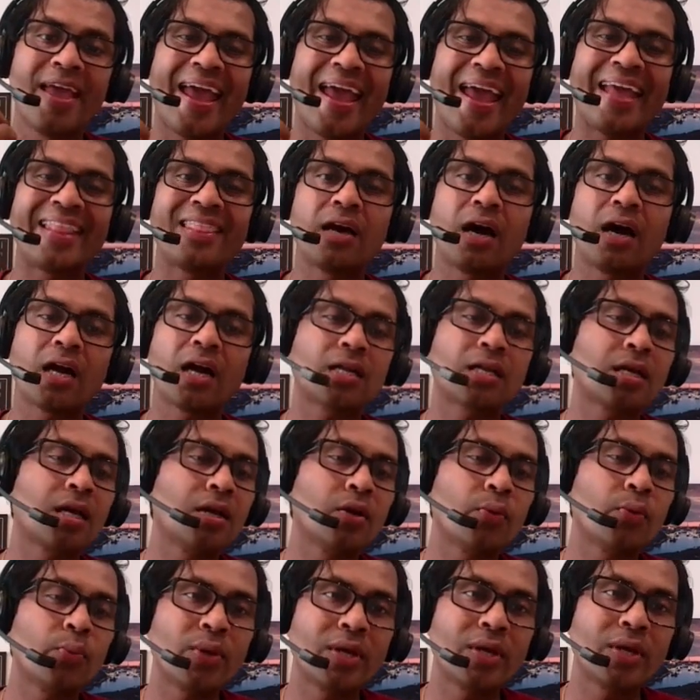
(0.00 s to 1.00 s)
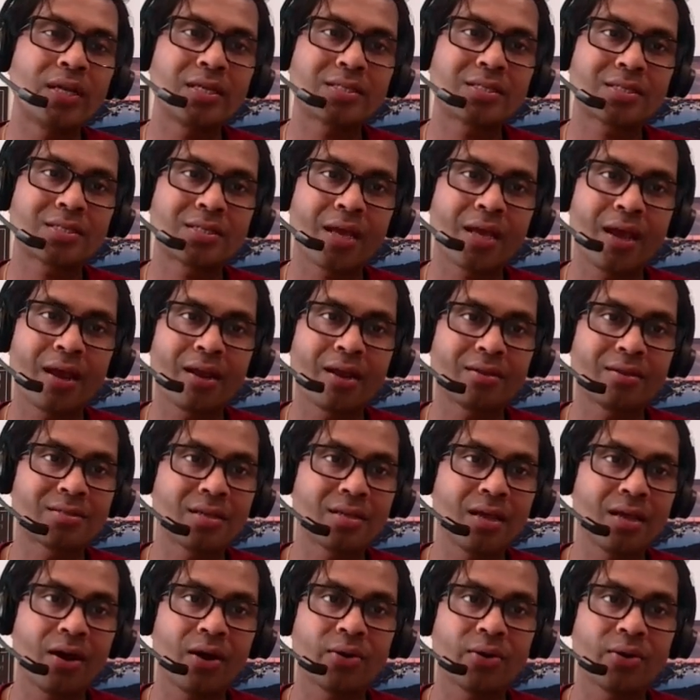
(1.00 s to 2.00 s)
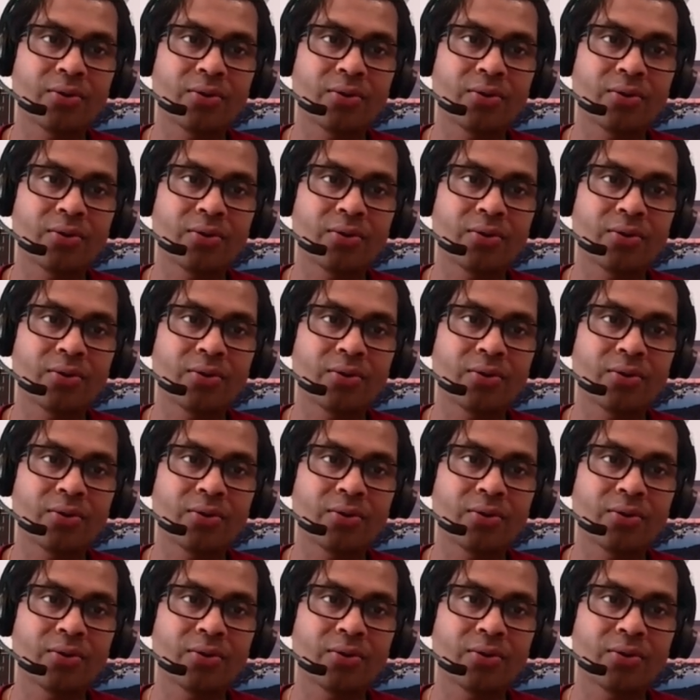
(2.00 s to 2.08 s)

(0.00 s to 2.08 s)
and the article really stands out,